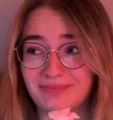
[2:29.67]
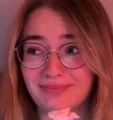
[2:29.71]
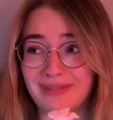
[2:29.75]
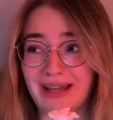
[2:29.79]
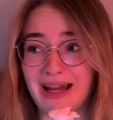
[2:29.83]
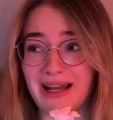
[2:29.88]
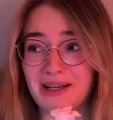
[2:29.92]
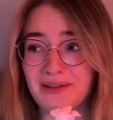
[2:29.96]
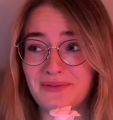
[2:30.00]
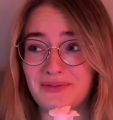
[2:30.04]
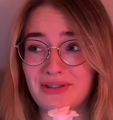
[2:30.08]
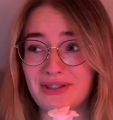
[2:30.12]

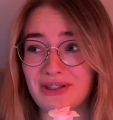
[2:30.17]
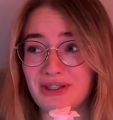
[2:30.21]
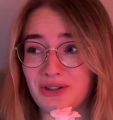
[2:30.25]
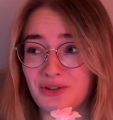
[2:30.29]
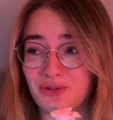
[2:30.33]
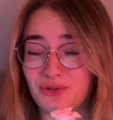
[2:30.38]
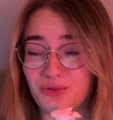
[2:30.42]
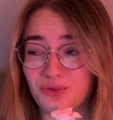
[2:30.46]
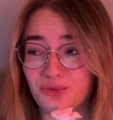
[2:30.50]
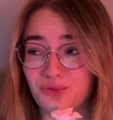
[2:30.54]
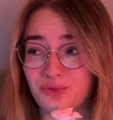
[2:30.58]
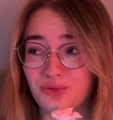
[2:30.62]
DIVA
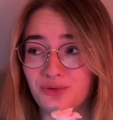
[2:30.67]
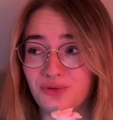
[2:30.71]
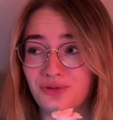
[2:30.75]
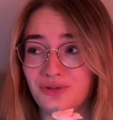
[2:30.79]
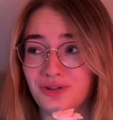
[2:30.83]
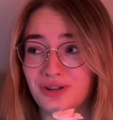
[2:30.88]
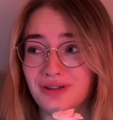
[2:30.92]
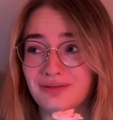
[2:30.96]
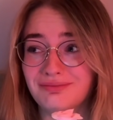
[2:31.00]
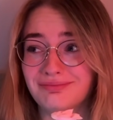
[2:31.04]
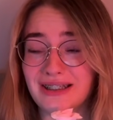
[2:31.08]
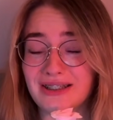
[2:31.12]

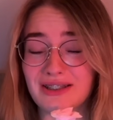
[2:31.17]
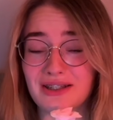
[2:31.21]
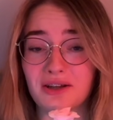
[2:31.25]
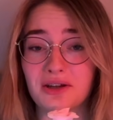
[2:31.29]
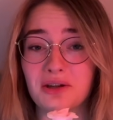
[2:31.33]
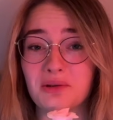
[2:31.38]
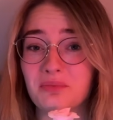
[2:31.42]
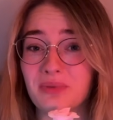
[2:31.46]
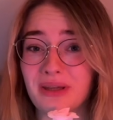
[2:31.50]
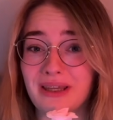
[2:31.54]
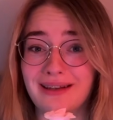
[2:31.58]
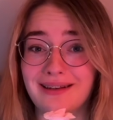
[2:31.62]
C2 is
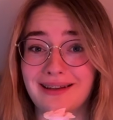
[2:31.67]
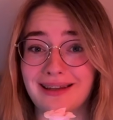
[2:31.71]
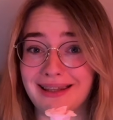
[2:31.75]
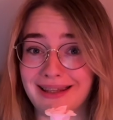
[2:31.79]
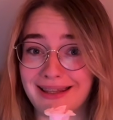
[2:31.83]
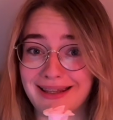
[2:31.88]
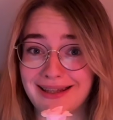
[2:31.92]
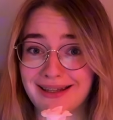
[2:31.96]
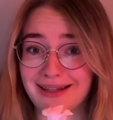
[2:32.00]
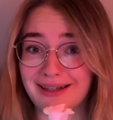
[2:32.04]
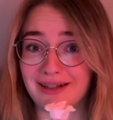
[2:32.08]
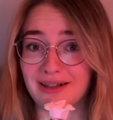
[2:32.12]
gonna be in a
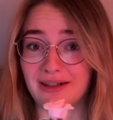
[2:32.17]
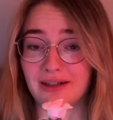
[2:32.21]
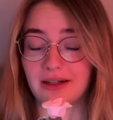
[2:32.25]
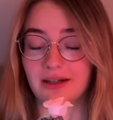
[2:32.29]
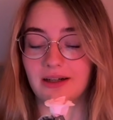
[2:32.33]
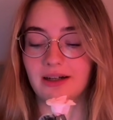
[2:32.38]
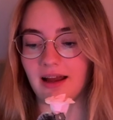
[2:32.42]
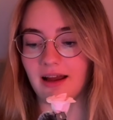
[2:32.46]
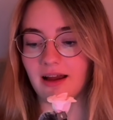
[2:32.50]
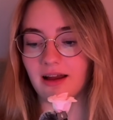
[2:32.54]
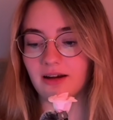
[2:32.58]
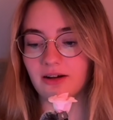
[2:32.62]
year.
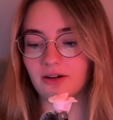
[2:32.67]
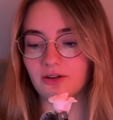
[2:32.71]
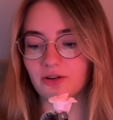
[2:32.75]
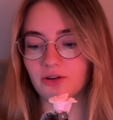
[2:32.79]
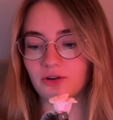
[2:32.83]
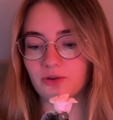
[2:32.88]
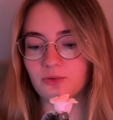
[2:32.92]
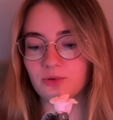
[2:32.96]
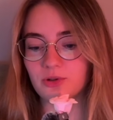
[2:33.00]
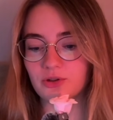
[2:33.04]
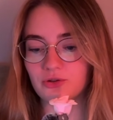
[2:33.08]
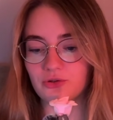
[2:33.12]
I don't
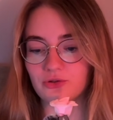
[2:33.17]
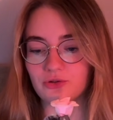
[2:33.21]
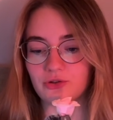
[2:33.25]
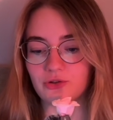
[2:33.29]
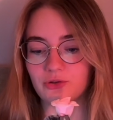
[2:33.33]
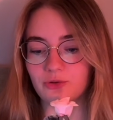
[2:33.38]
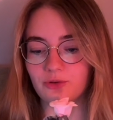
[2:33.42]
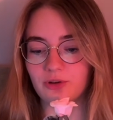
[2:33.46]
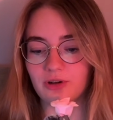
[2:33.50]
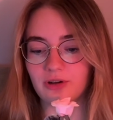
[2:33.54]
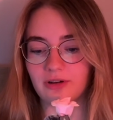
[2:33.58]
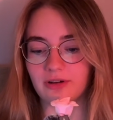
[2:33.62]
know what to
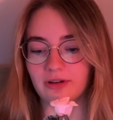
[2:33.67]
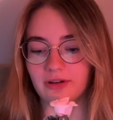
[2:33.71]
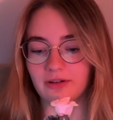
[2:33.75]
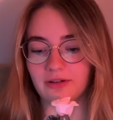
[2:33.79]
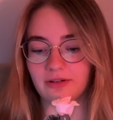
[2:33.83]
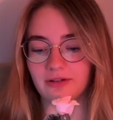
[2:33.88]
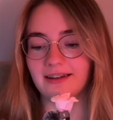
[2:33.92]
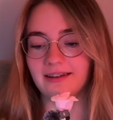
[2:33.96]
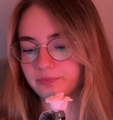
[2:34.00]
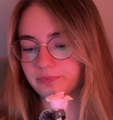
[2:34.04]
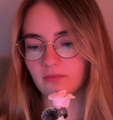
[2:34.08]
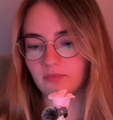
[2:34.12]
do.
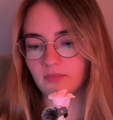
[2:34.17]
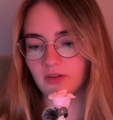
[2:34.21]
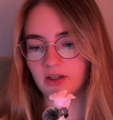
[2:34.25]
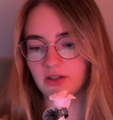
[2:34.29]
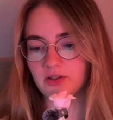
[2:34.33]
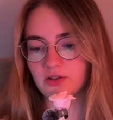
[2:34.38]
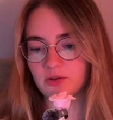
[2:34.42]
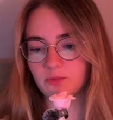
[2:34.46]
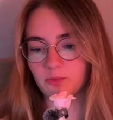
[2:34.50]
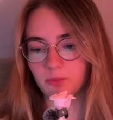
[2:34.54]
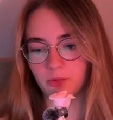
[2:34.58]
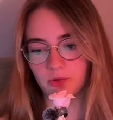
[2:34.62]

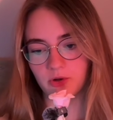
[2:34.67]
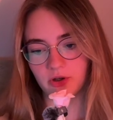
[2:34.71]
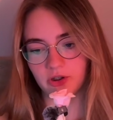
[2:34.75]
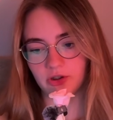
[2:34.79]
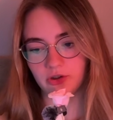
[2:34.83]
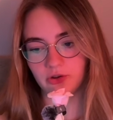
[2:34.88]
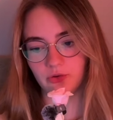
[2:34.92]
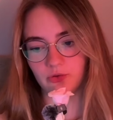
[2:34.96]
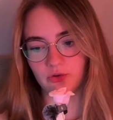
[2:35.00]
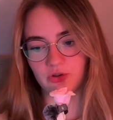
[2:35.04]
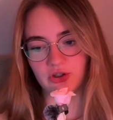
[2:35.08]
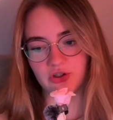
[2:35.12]
It's
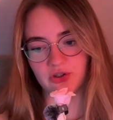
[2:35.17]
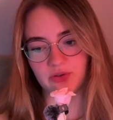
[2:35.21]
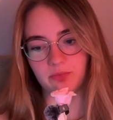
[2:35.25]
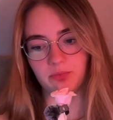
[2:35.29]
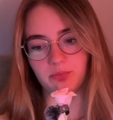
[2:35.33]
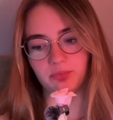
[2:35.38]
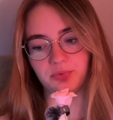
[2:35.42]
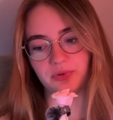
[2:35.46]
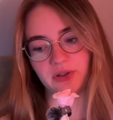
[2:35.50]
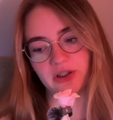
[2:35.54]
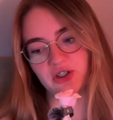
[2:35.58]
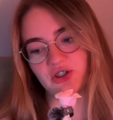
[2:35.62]
important to just
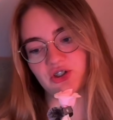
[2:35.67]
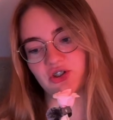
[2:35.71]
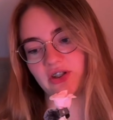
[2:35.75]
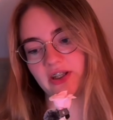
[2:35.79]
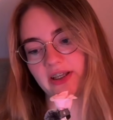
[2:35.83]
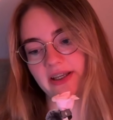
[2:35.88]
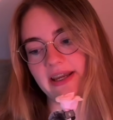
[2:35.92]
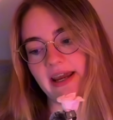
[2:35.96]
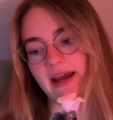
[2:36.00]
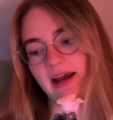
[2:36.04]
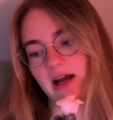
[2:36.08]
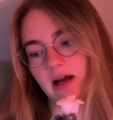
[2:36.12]
bridge the
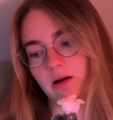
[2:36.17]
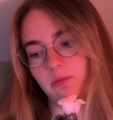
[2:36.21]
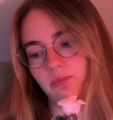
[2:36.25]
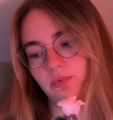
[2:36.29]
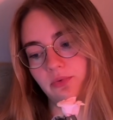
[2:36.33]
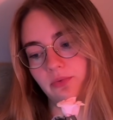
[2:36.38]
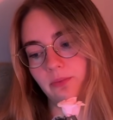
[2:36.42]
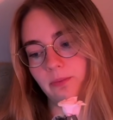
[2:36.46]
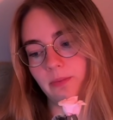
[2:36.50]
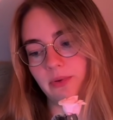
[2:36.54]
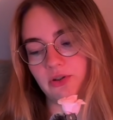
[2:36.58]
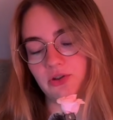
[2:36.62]
gap
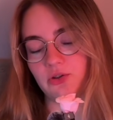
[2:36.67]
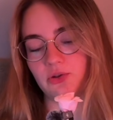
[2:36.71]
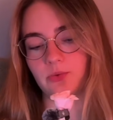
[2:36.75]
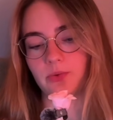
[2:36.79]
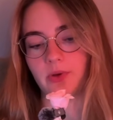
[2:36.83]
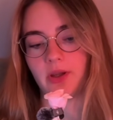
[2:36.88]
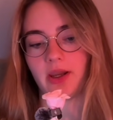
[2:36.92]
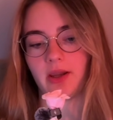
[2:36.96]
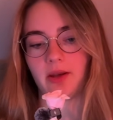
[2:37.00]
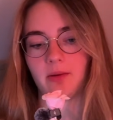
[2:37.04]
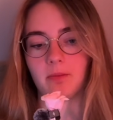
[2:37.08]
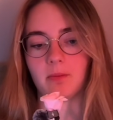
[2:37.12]

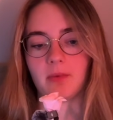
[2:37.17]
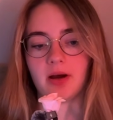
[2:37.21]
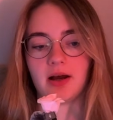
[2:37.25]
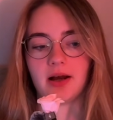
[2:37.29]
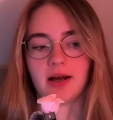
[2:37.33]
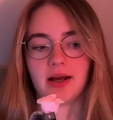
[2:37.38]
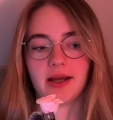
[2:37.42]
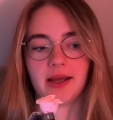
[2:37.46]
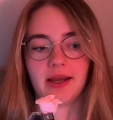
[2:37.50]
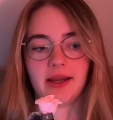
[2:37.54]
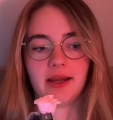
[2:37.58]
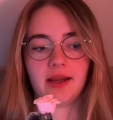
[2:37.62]
between
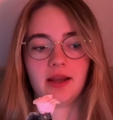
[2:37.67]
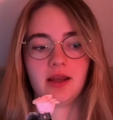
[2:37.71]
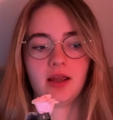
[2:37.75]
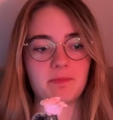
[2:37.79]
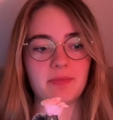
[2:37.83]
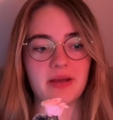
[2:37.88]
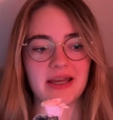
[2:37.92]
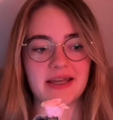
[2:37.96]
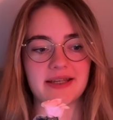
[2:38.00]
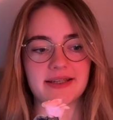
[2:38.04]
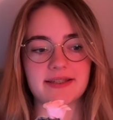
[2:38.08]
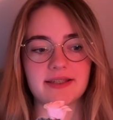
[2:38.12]
my
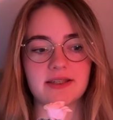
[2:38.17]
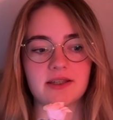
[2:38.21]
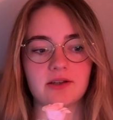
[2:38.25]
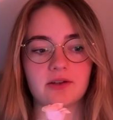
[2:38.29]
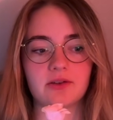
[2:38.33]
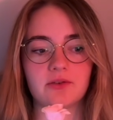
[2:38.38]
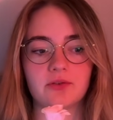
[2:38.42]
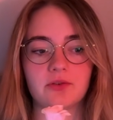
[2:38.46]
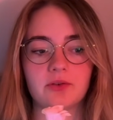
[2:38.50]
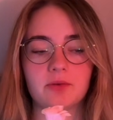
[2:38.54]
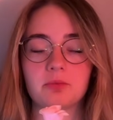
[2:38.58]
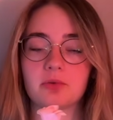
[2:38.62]

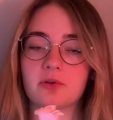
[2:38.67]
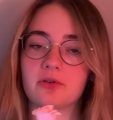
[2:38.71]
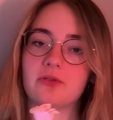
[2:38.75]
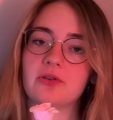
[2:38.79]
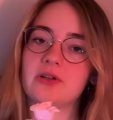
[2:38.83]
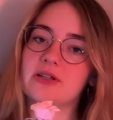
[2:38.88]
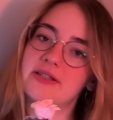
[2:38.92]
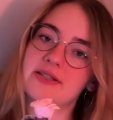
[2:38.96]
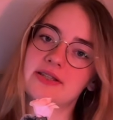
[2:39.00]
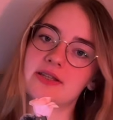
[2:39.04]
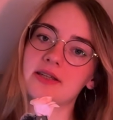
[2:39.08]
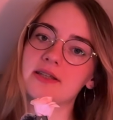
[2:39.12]
passive
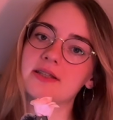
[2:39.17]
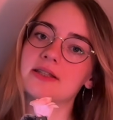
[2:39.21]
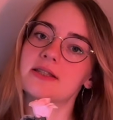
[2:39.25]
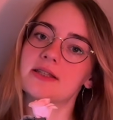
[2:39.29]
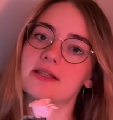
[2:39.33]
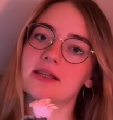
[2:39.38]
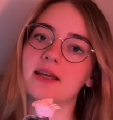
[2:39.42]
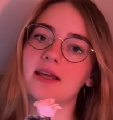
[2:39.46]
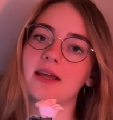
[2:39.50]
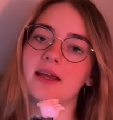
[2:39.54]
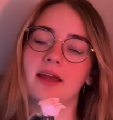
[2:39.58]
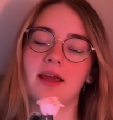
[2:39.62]

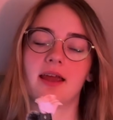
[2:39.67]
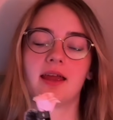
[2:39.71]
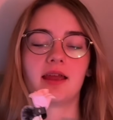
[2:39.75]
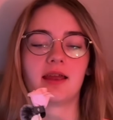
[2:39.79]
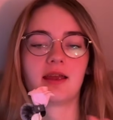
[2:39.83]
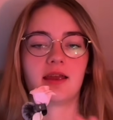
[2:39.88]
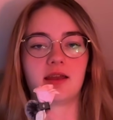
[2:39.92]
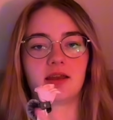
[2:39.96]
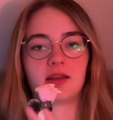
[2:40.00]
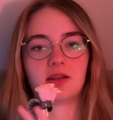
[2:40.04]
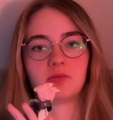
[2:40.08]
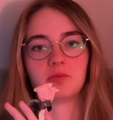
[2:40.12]
proficiency
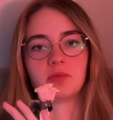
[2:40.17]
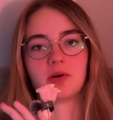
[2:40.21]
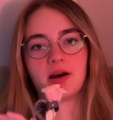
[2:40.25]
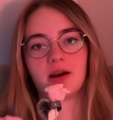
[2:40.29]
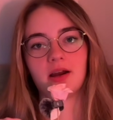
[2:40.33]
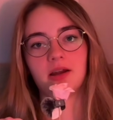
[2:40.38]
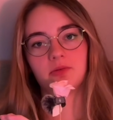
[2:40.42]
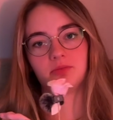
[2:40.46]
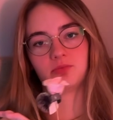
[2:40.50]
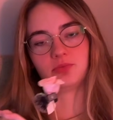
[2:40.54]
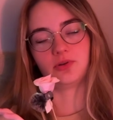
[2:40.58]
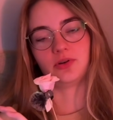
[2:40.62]
and
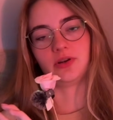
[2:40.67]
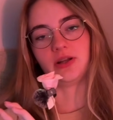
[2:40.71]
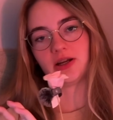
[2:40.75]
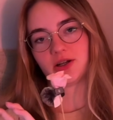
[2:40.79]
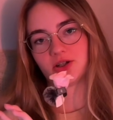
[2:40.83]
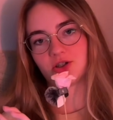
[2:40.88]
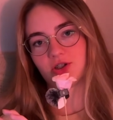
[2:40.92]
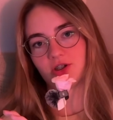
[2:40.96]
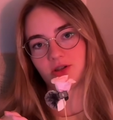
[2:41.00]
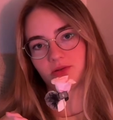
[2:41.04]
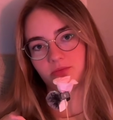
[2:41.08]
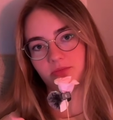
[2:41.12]
my
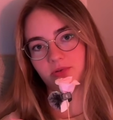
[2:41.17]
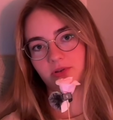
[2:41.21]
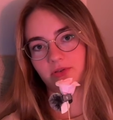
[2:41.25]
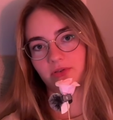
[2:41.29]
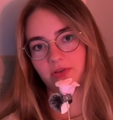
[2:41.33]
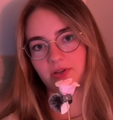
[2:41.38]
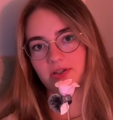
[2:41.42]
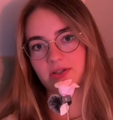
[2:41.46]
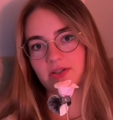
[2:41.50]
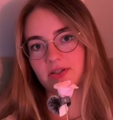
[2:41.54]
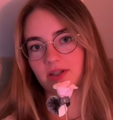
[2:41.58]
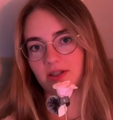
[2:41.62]
production
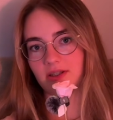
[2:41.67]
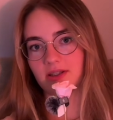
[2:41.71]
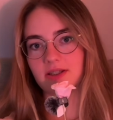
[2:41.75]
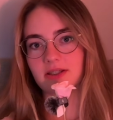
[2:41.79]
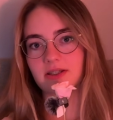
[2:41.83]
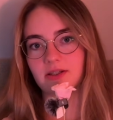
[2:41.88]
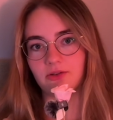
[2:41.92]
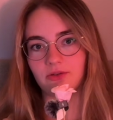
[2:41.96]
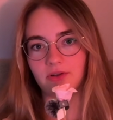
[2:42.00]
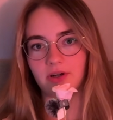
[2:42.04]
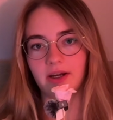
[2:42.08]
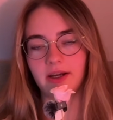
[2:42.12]

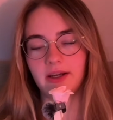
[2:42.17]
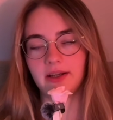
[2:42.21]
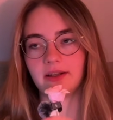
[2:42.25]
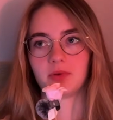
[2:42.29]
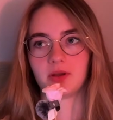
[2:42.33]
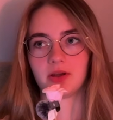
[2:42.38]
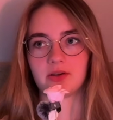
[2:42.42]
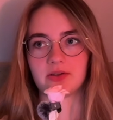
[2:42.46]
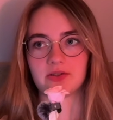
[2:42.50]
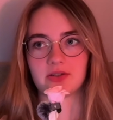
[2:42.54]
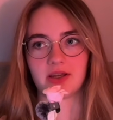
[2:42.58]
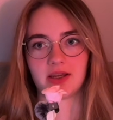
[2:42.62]
proficiency, right?
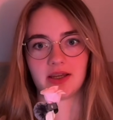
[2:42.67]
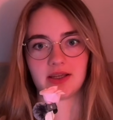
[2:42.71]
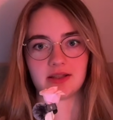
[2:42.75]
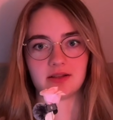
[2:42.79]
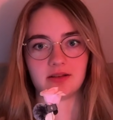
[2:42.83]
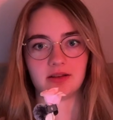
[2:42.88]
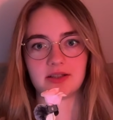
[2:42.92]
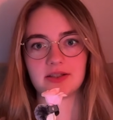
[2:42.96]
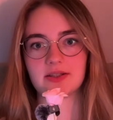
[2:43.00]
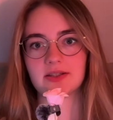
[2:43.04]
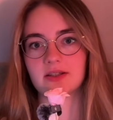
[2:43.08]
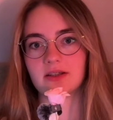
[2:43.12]
Because I can
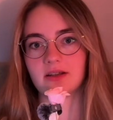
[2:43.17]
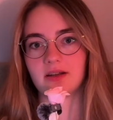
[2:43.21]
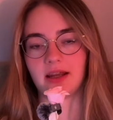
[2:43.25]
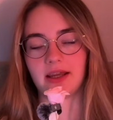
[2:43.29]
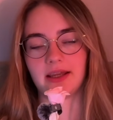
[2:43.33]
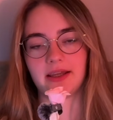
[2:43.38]
listen, I